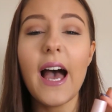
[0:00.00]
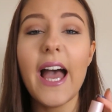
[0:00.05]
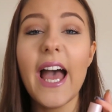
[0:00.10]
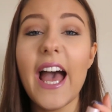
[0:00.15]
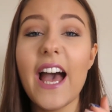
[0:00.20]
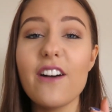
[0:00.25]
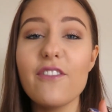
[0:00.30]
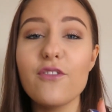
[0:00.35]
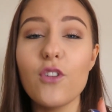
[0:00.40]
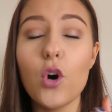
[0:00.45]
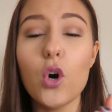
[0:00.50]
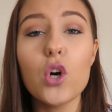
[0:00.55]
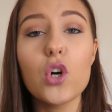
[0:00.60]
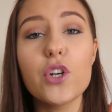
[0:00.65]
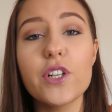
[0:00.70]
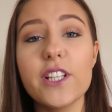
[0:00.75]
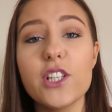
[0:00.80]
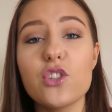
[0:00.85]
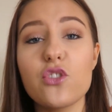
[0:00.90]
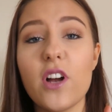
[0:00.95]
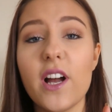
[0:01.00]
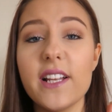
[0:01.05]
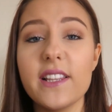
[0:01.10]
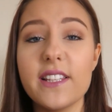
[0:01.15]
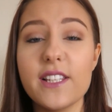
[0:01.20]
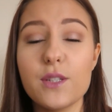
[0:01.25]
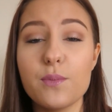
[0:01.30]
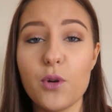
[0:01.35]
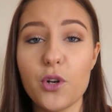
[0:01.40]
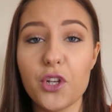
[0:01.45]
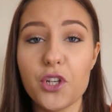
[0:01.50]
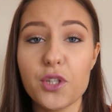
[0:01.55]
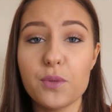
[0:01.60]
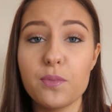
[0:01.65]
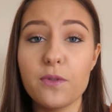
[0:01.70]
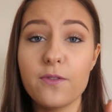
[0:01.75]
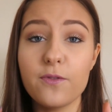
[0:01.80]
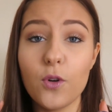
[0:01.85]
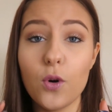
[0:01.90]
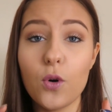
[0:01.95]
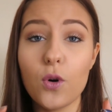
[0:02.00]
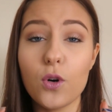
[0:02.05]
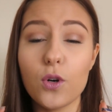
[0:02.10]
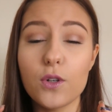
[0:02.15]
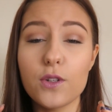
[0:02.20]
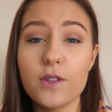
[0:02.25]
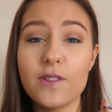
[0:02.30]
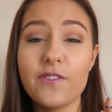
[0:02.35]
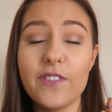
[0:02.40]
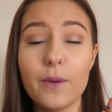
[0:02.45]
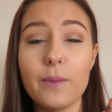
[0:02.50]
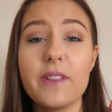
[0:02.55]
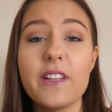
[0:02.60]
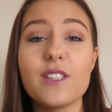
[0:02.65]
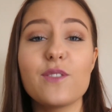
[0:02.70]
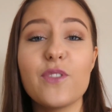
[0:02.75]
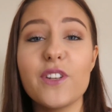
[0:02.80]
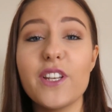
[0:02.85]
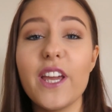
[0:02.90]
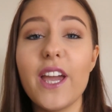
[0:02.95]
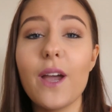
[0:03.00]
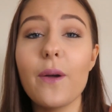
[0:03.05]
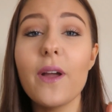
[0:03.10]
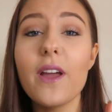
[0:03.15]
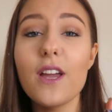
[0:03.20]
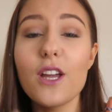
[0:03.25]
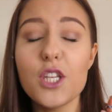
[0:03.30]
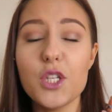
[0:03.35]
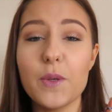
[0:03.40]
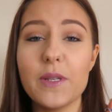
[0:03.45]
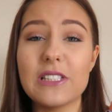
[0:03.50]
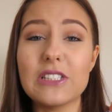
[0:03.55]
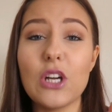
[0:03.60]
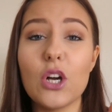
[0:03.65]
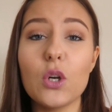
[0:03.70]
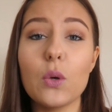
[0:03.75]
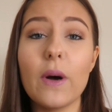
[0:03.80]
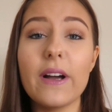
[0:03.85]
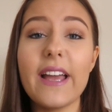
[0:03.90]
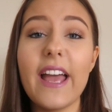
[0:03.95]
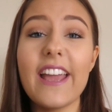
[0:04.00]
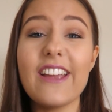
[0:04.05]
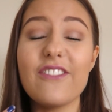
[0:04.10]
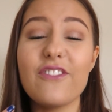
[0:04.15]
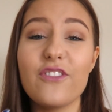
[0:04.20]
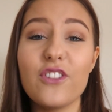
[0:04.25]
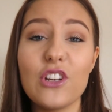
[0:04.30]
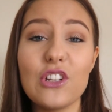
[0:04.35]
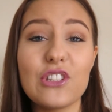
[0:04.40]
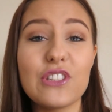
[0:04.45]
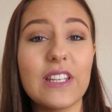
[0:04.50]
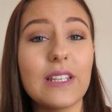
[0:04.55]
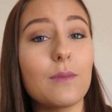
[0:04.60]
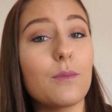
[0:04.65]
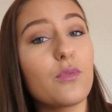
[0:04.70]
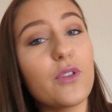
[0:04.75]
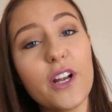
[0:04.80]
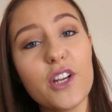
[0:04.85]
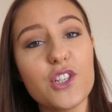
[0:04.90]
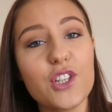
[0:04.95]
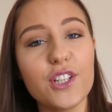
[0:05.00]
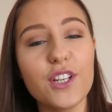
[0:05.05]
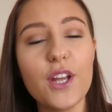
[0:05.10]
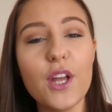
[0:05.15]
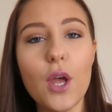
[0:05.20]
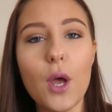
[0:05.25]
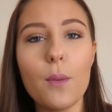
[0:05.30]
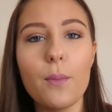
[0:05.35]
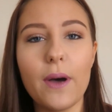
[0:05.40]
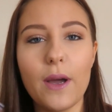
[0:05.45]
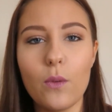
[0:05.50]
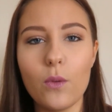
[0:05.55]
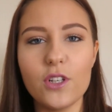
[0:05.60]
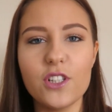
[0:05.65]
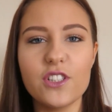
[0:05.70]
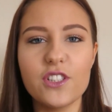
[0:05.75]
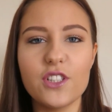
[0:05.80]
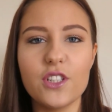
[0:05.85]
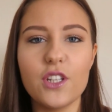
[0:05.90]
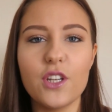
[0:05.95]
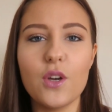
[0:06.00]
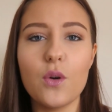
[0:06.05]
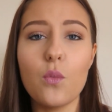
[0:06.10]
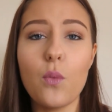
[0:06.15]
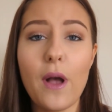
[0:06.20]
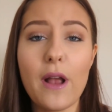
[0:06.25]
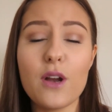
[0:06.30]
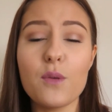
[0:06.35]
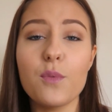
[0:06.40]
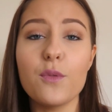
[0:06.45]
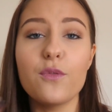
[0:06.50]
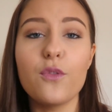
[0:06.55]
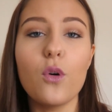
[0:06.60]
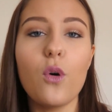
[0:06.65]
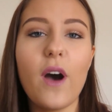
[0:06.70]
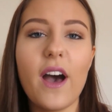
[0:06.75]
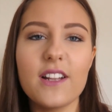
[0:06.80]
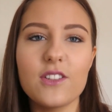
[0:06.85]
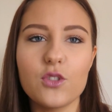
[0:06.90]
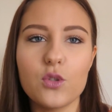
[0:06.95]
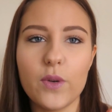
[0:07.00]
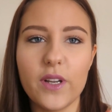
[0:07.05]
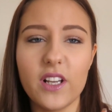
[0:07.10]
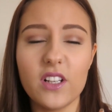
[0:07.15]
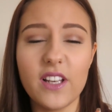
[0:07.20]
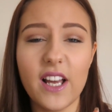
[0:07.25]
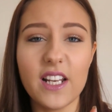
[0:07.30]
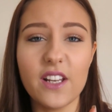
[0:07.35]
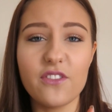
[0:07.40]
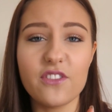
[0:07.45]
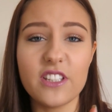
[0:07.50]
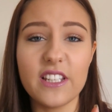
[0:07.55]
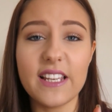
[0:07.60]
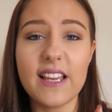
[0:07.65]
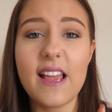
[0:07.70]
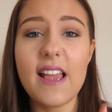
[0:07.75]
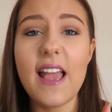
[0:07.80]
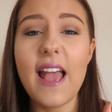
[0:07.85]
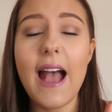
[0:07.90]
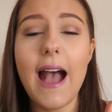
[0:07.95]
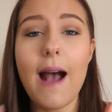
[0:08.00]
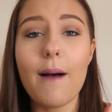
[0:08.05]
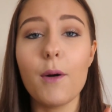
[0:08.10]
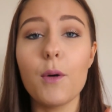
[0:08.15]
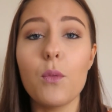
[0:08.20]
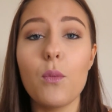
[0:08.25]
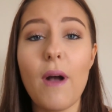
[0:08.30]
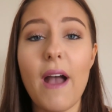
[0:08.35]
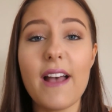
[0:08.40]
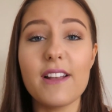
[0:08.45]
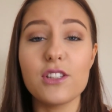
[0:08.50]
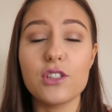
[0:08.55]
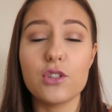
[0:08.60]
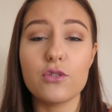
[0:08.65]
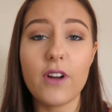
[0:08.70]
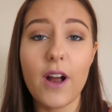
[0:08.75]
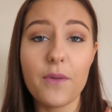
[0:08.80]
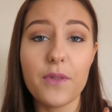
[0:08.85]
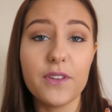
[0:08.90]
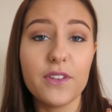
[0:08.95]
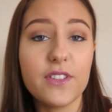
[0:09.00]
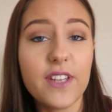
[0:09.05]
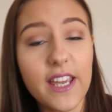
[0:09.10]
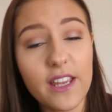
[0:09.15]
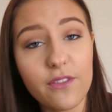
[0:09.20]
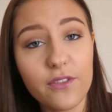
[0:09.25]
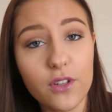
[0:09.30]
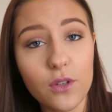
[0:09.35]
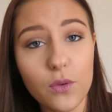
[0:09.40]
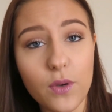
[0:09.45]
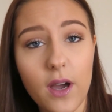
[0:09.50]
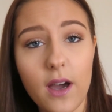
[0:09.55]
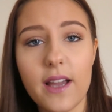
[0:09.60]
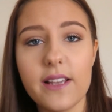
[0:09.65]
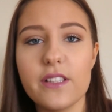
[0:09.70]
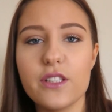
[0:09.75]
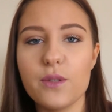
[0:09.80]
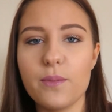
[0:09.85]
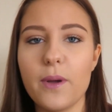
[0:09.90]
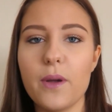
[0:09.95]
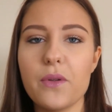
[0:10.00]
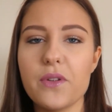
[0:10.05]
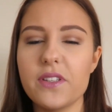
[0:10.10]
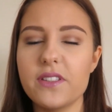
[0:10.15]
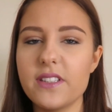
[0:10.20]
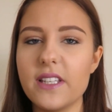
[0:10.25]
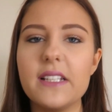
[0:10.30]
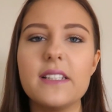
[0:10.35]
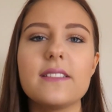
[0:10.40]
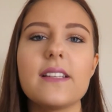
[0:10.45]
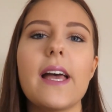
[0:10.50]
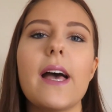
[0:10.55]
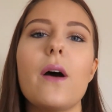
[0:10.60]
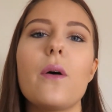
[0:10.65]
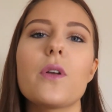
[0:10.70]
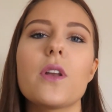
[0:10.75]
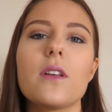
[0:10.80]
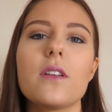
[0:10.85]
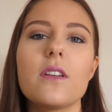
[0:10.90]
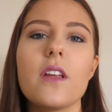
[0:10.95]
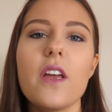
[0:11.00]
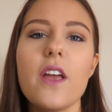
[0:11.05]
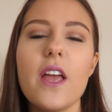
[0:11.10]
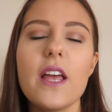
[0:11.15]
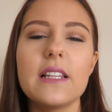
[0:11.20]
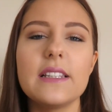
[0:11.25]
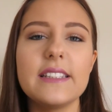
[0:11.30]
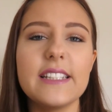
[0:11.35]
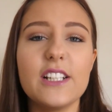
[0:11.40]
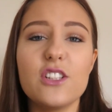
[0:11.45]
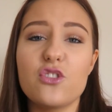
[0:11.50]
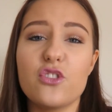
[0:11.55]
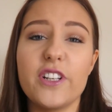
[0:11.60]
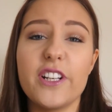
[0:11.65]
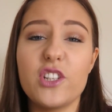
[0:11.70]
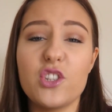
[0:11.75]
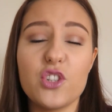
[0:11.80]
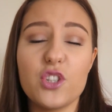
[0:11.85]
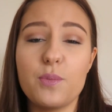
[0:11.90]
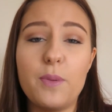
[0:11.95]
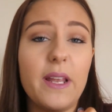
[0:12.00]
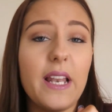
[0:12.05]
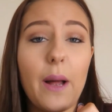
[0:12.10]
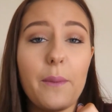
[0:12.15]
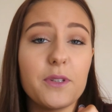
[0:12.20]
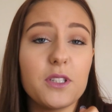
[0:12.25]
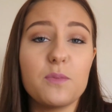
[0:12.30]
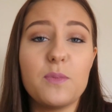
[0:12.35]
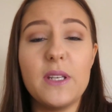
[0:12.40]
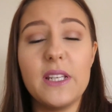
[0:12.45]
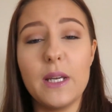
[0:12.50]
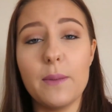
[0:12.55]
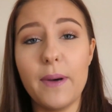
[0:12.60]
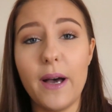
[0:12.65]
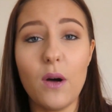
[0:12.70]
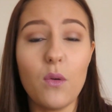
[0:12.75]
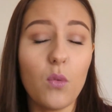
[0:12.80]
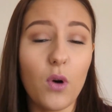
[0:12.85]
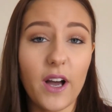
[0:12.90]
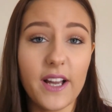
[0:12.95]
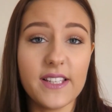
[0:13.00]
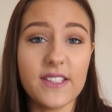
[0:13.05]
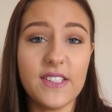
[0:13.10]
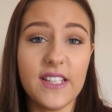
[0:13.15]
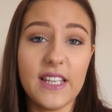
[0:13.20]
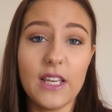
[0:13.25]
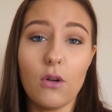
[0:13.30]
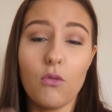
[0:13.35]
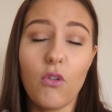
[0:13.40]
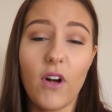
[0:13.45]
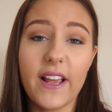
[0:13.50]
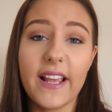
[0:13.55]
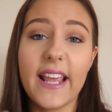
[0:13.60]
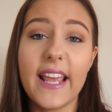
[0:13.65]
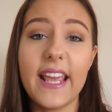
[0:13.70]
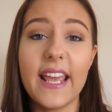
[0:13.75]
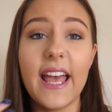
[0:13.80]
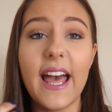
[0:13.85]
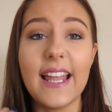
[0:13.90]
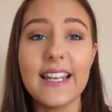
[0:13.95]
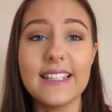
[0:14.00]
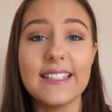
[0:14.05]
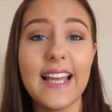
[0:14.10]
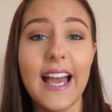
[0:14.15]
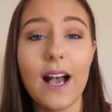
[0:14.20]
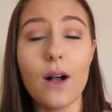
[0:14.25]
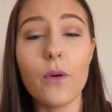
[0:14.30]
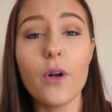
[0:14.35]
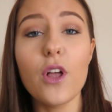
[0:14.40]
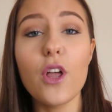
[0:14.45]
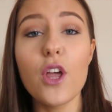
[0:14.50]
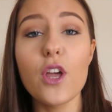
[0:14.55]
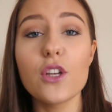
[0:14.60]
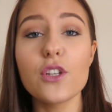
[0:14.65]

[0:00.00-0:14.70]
I have already tried this product before filming this video, so it's not quite a first impression, but I wanted to wear it beforehand so I could kind of see how it wears throughout the day for you guys, as opposed to sitting down and literally just being able to speak about what I see right here and now.